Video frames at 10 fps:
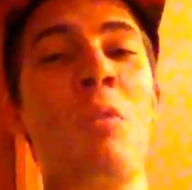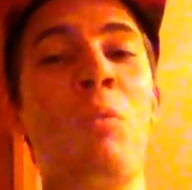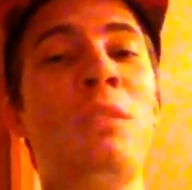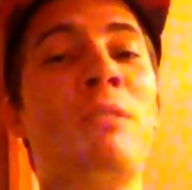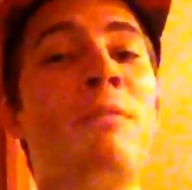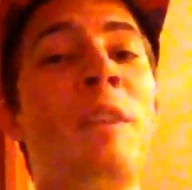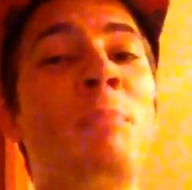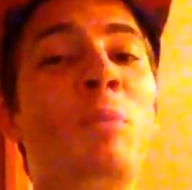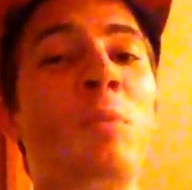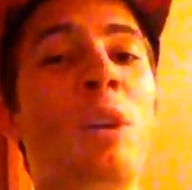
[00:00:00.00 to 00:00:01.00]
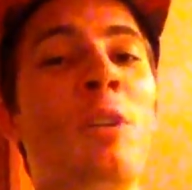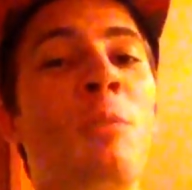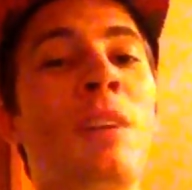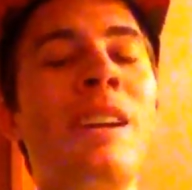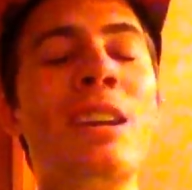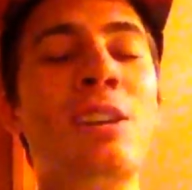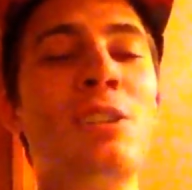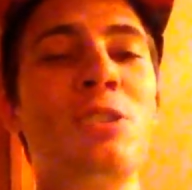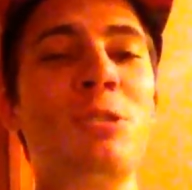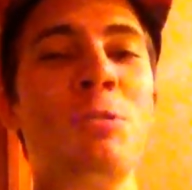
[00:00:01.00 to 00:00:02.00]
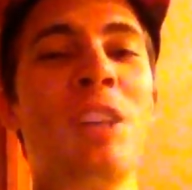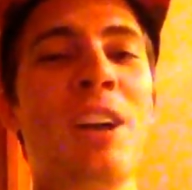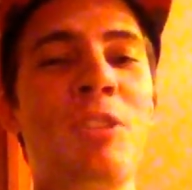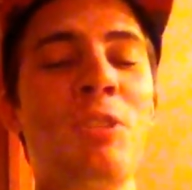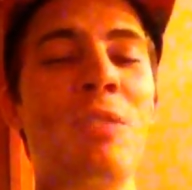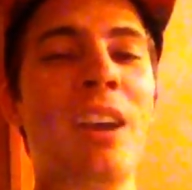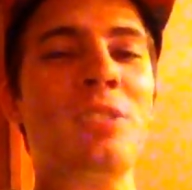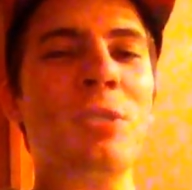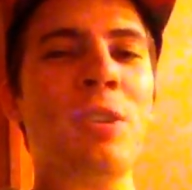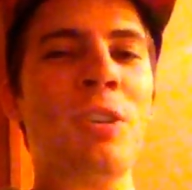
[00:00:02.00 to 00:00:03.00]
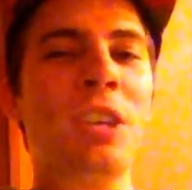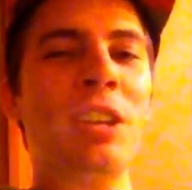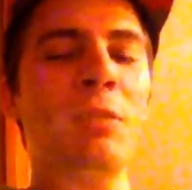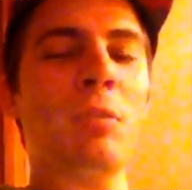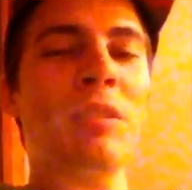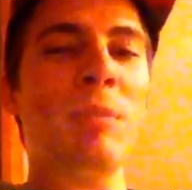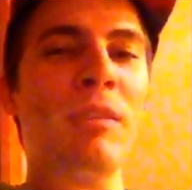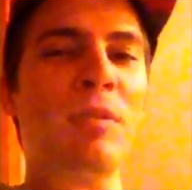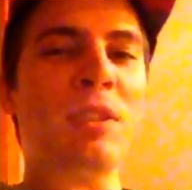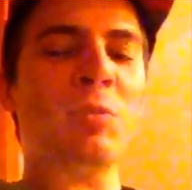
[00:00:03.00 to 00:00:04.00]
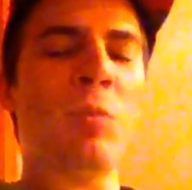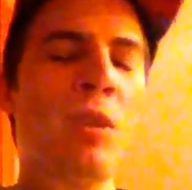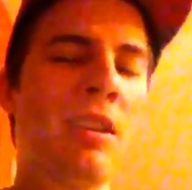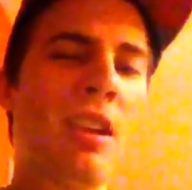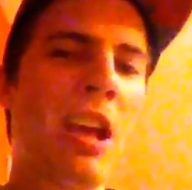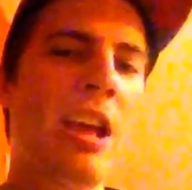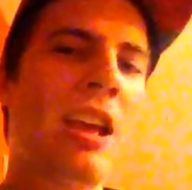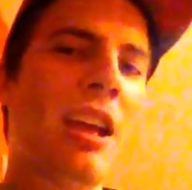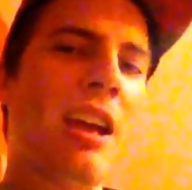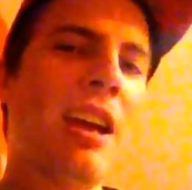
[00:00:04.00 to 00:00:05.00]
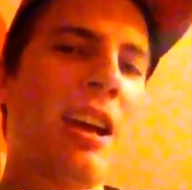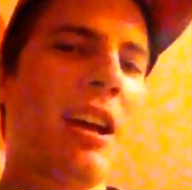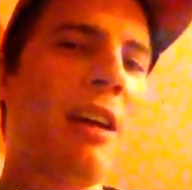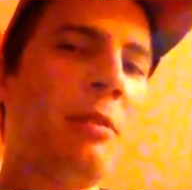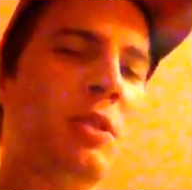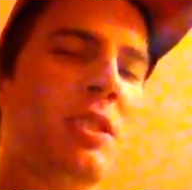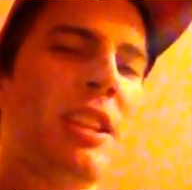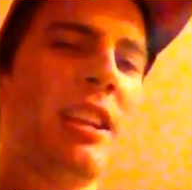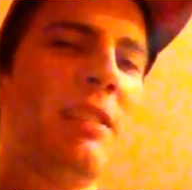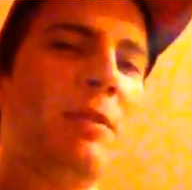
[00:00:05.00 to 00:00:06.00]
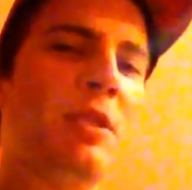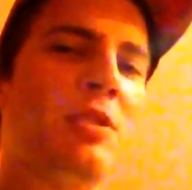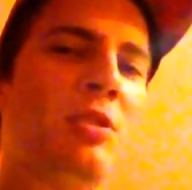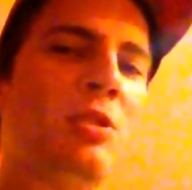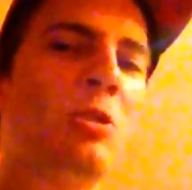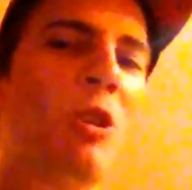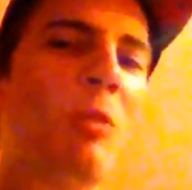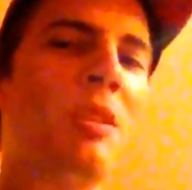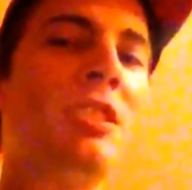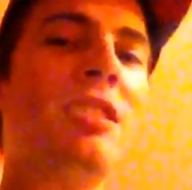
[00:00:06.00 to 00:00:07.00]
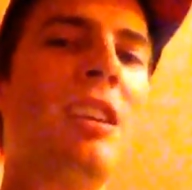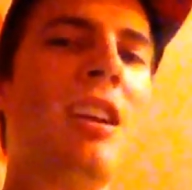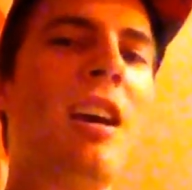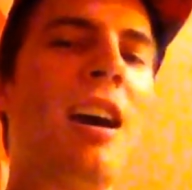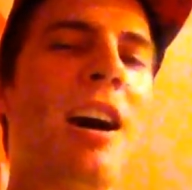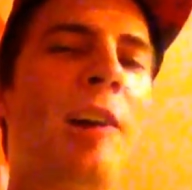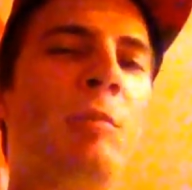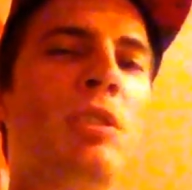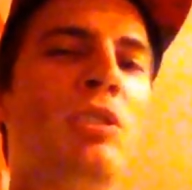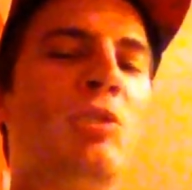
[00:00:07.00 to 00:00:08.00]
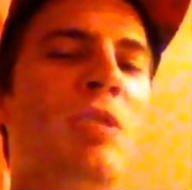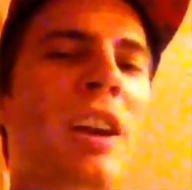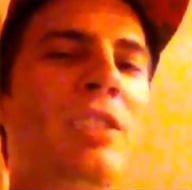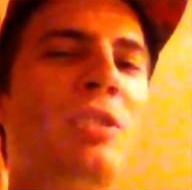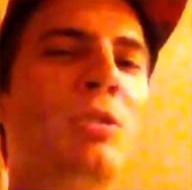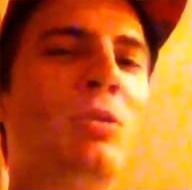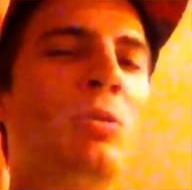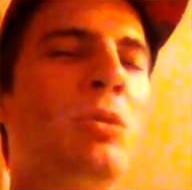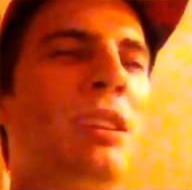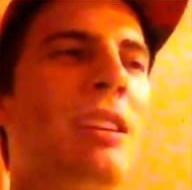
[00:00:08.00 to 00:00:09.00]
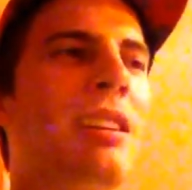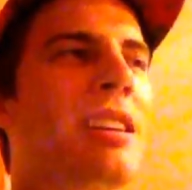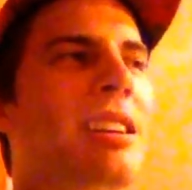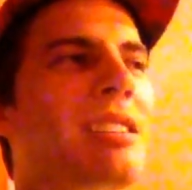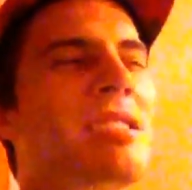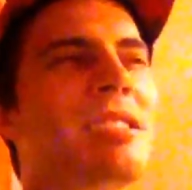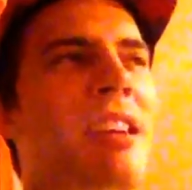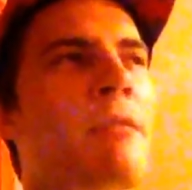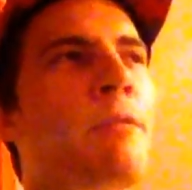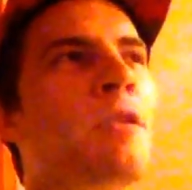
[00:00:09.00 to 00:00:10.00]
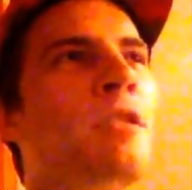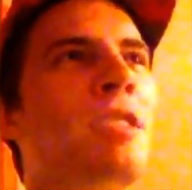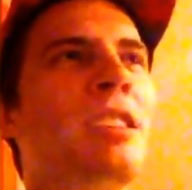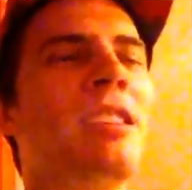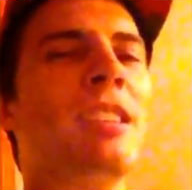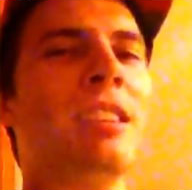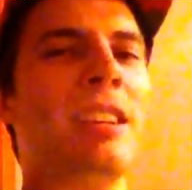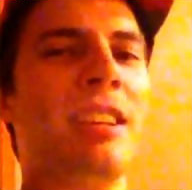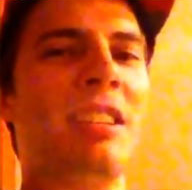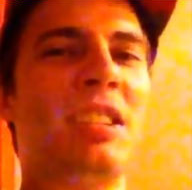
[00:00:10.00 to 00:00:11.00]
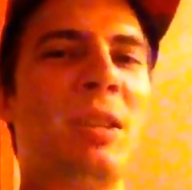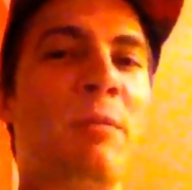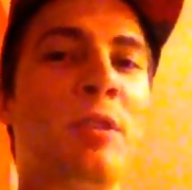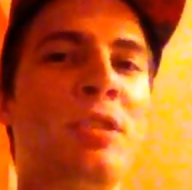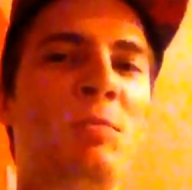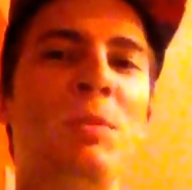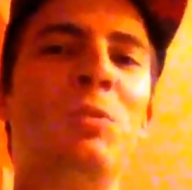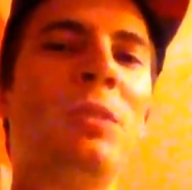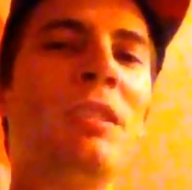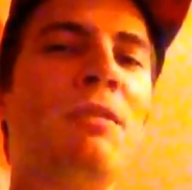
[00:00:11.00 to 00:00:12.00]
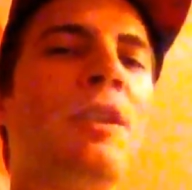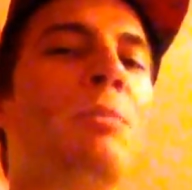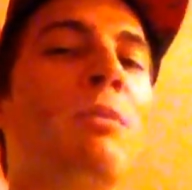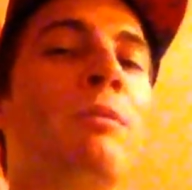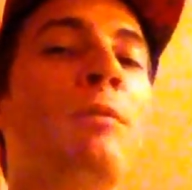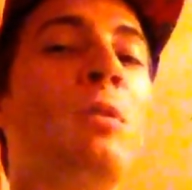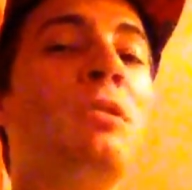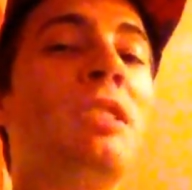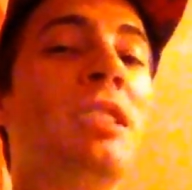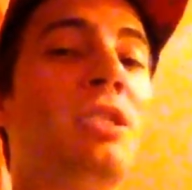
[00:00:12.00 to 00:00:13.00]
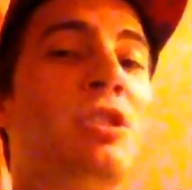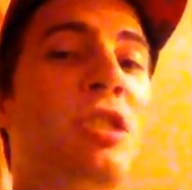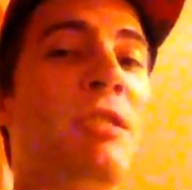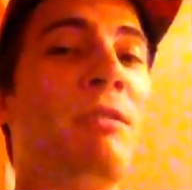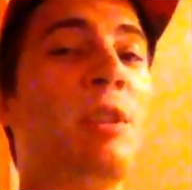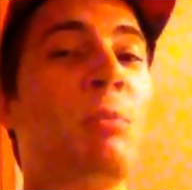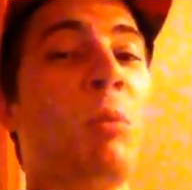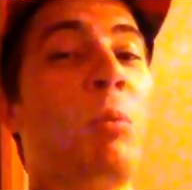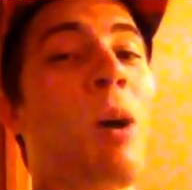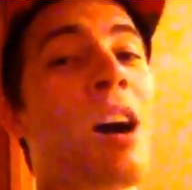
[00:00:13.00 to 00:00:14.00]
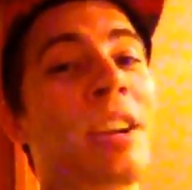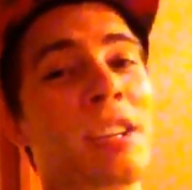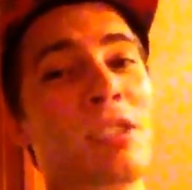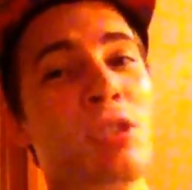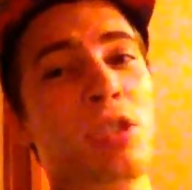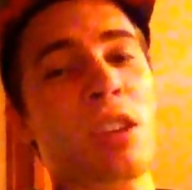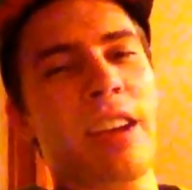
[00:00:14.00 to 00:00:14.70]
with the Vapor Realm. So glad that you guys are all here with me for this one. I was thinking for this installment I would try to decipher the difference between variable voltage and variable wattage.